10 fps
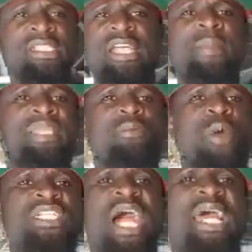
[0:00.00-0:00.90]
Something
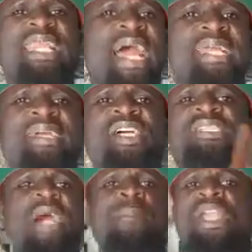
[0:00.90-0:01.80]
which I like,
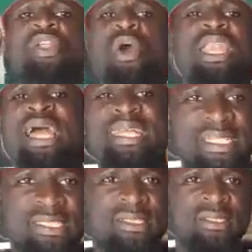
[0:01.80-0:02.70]
somebody don't
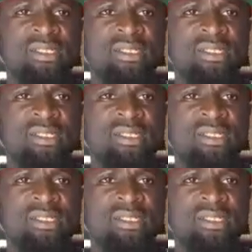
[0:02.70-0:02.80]
like it.